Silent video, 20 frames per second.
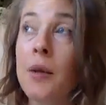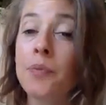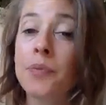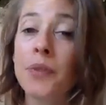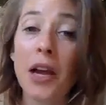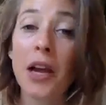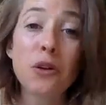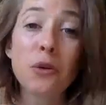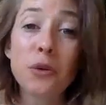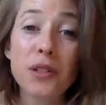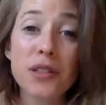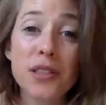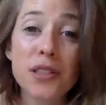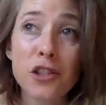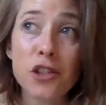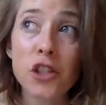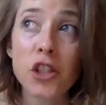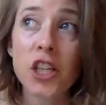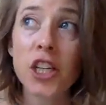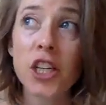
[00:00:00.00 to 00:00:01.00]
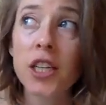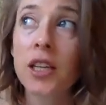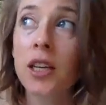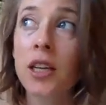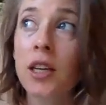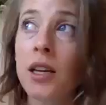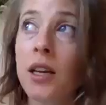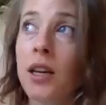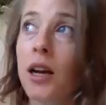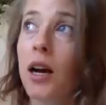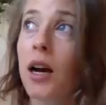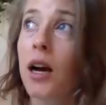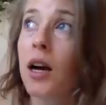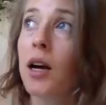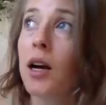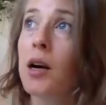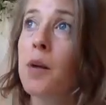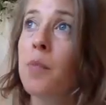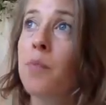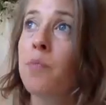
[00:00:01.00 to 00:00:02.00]
I don't want to say should,
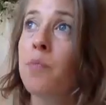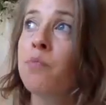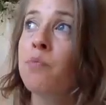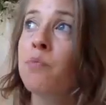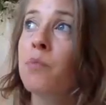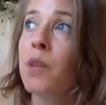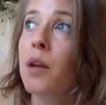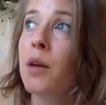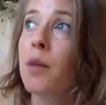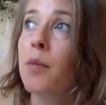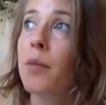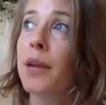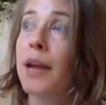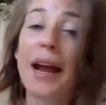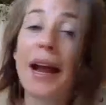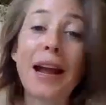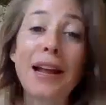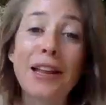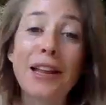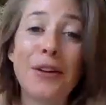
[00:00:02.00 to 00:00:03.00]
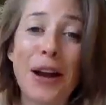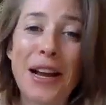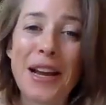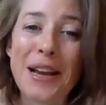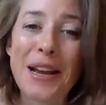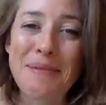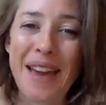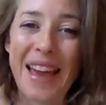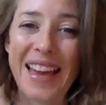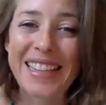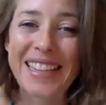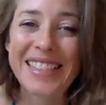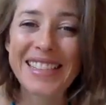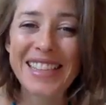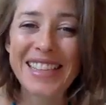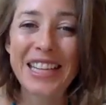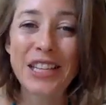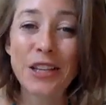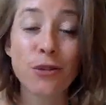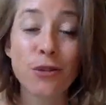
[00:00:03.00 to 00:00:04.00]
but I highly recommend
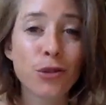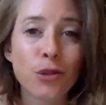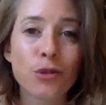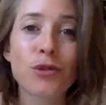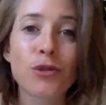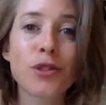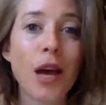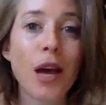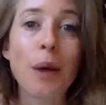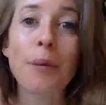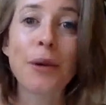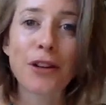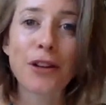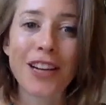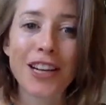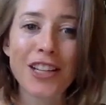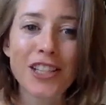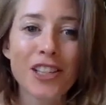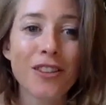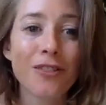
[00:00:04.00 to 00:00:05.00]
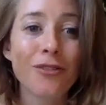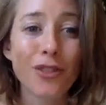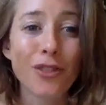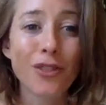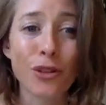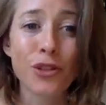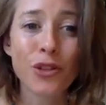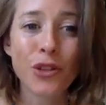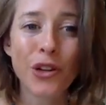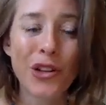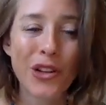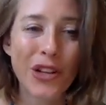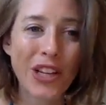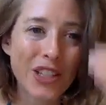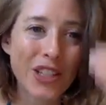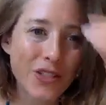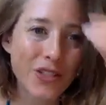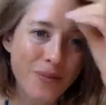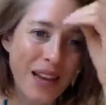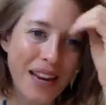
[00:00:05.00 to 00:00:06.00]
that you do some iteration of those 3
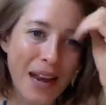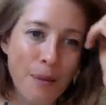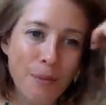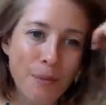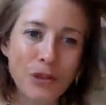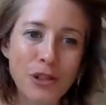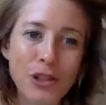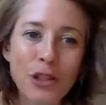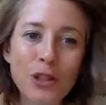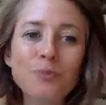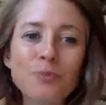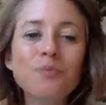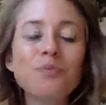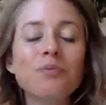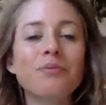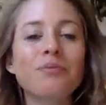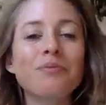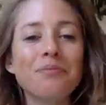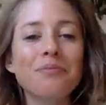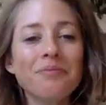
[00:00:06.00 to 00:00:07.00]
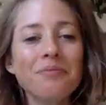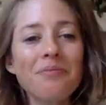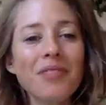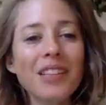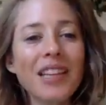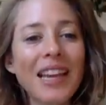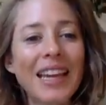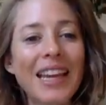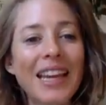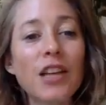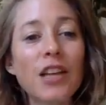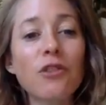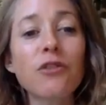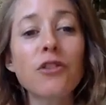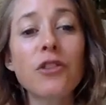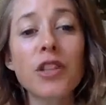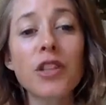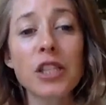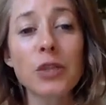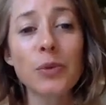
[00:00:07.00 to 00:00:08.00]
things from that episode. And
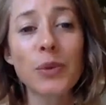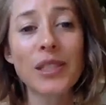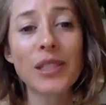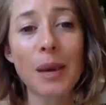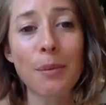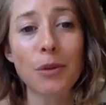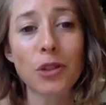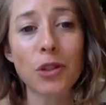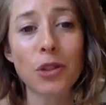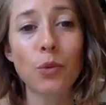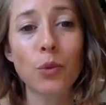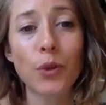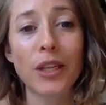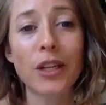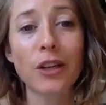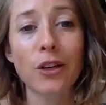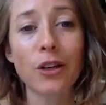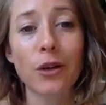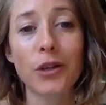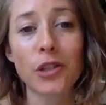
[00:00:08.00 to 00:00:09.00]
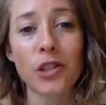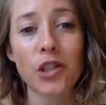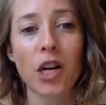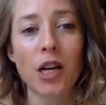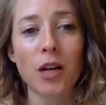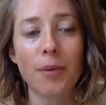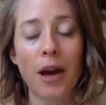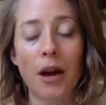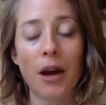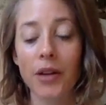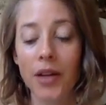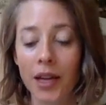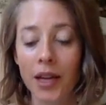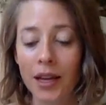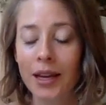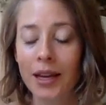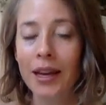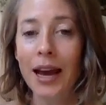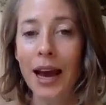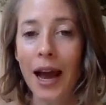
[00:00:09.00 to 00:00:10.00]
for this week's episode, we are going to talk about
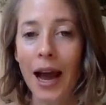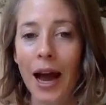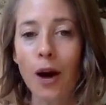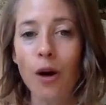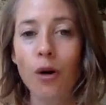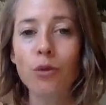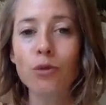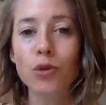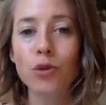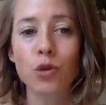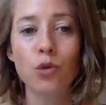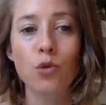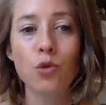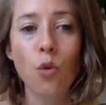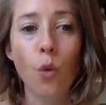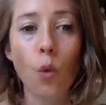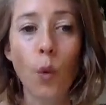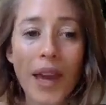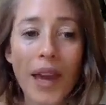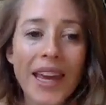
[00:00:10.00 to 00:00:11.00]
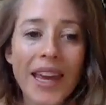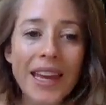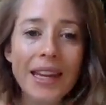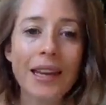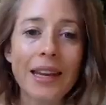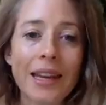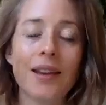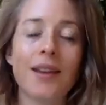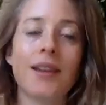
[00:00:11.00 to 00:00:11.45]
how to win